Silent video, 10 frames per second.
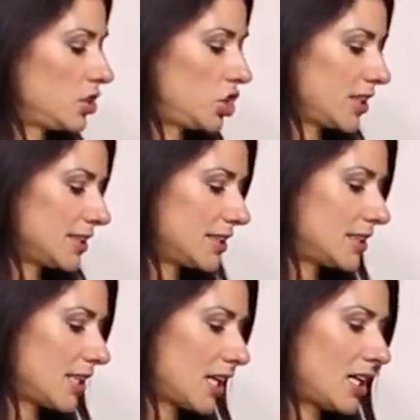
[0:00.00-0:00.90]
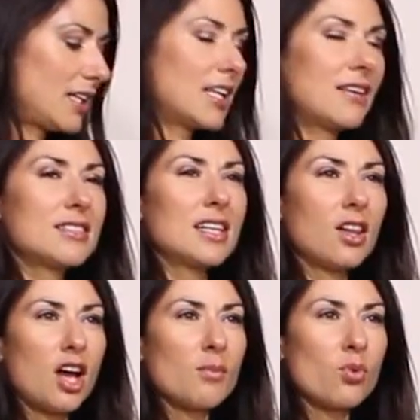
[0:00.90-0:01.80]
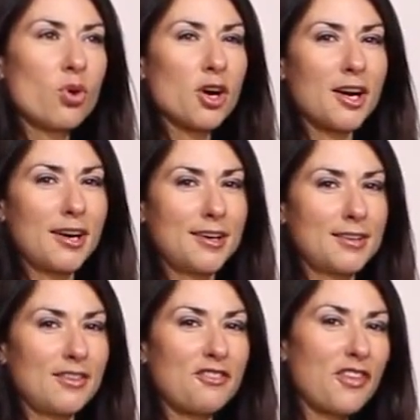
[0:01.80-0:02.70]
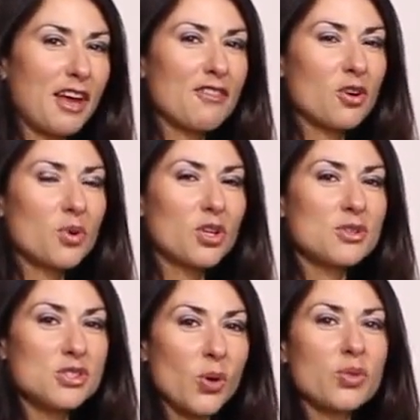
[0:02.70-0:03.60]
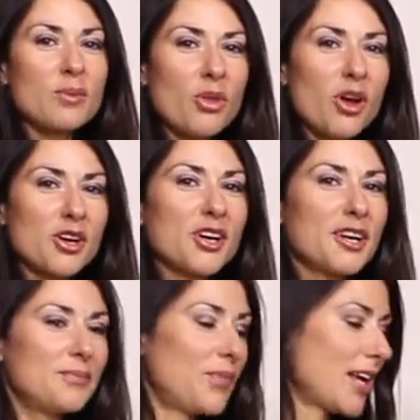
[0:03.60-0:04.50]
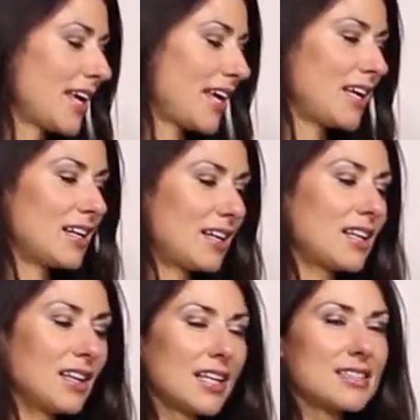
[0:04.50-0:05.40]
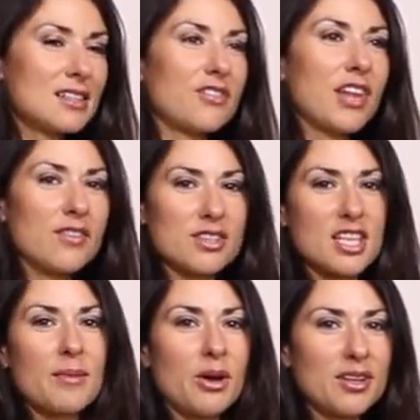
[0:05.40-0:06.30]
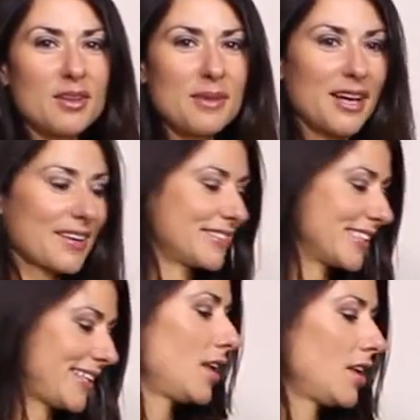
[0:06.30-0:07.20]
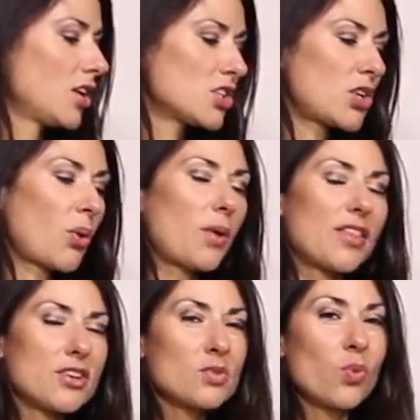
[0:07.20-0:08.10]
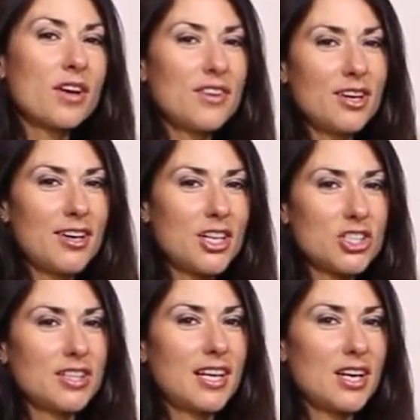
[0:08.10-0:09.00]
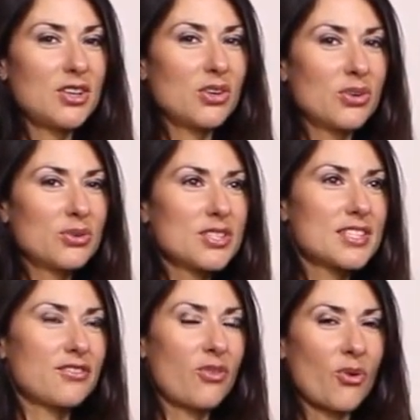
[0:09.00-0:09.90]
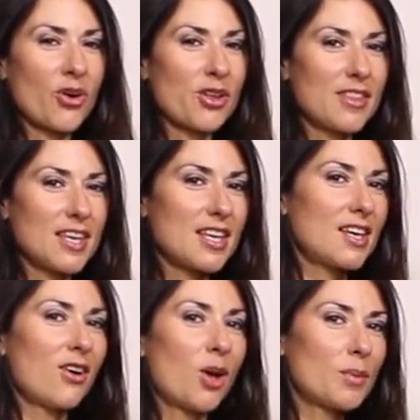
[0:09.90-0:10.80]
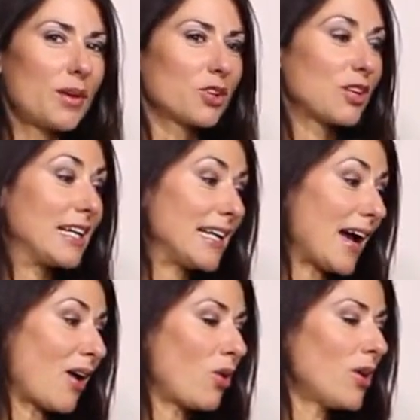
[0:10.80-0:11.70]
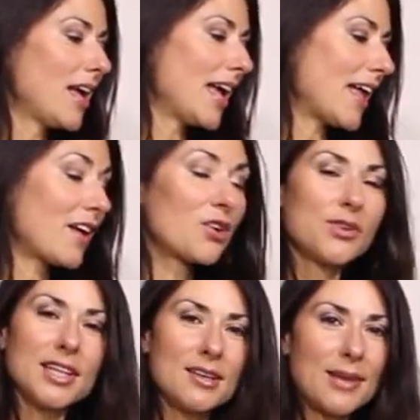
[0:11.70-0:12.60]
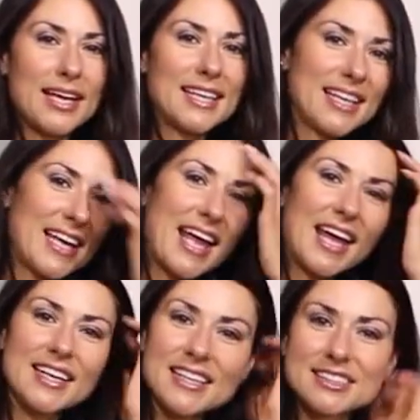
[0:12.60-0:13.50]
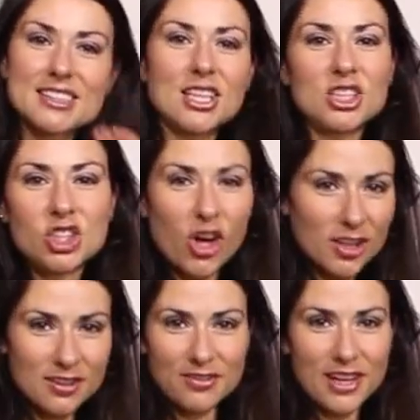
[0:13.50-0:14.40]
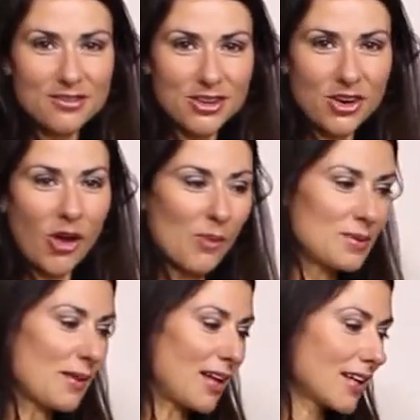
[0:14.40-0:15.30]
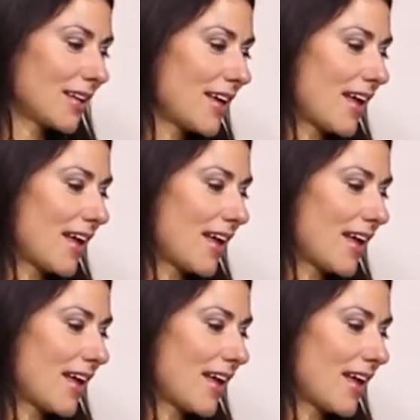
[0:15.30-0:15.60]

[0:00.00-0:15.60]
Just it gives it a lot more flavor when you soak them longer. It lets the flavors come out in the milk. So there's one variation that I use for the almond milk right now that I really am liking, and it's a chocolate flavored almond milk.